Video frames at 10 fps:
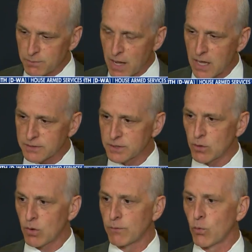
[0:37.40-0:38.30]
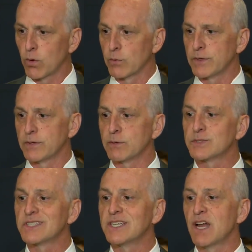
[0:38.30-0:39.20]
the policy going forward?
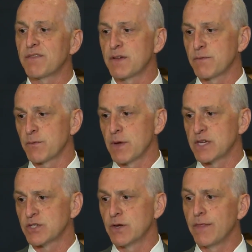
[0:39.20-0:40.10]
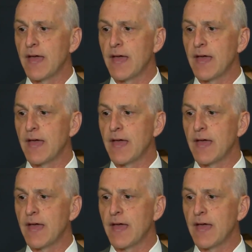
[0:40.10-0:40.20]
There wasn't enough information on